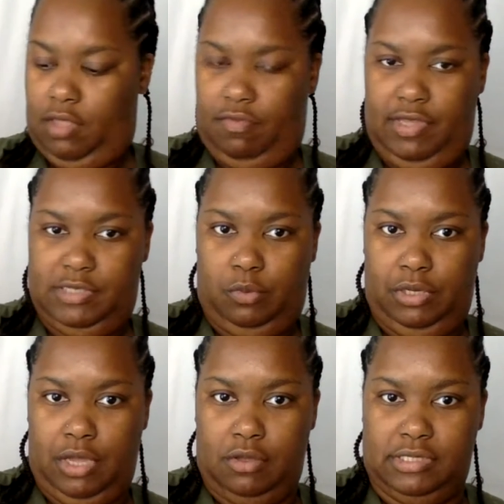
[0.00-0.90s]
this
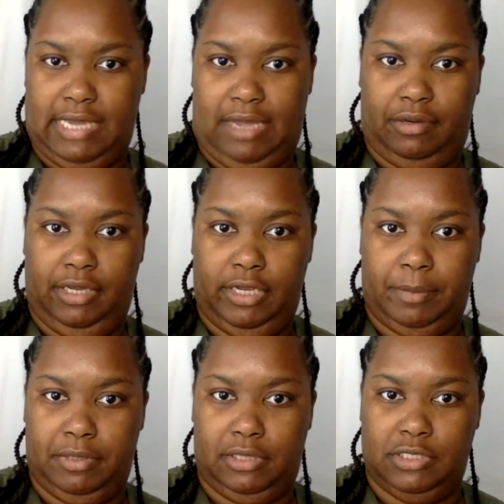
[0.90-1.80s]
one goes down
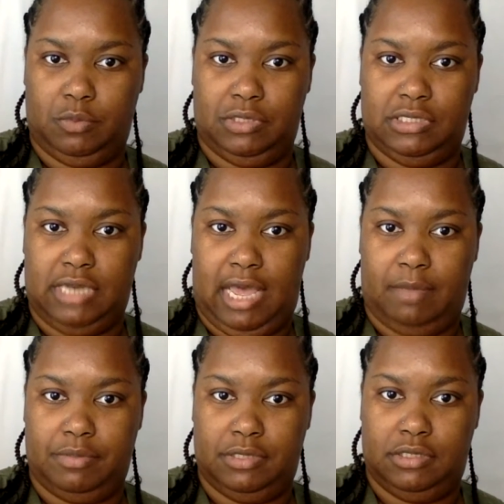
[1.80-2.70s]
here, but this one
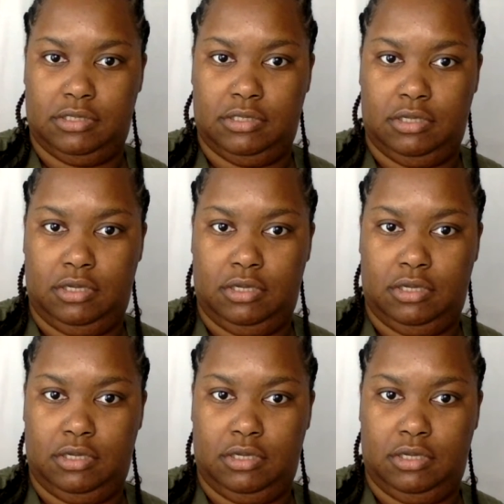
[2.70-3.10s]
stops